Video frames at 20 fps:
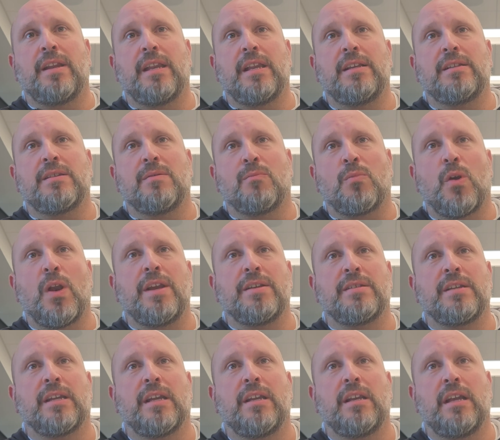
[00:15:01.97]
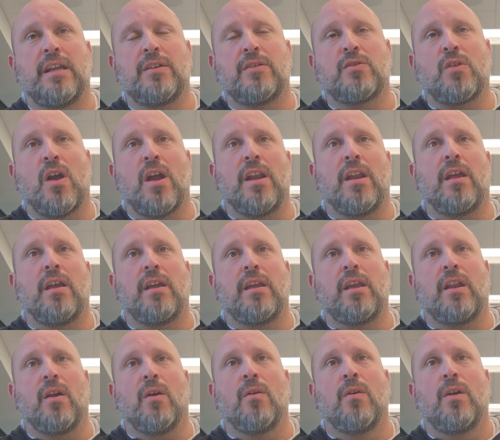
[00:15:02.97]
that he's embracing and trying
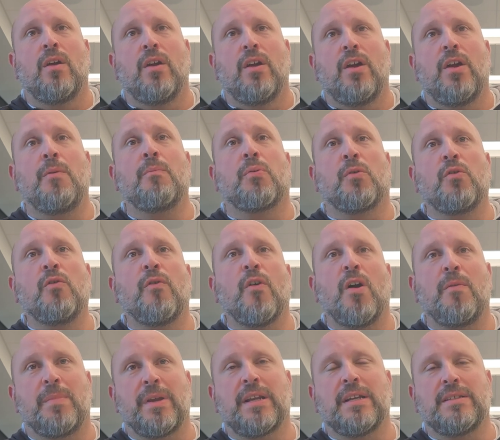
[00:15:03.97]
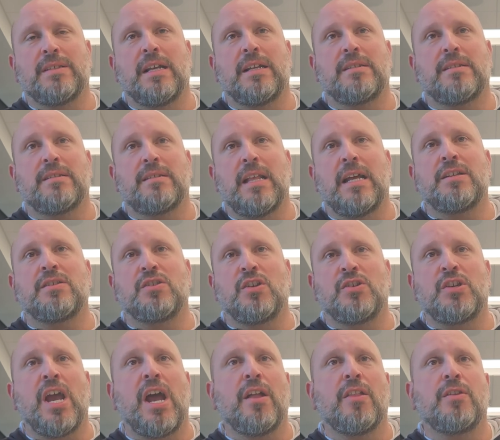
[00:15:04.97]
to, you know, improve on, because that's the
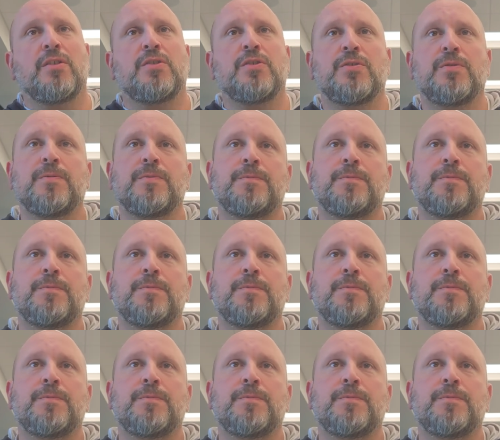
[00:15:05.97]
challenge.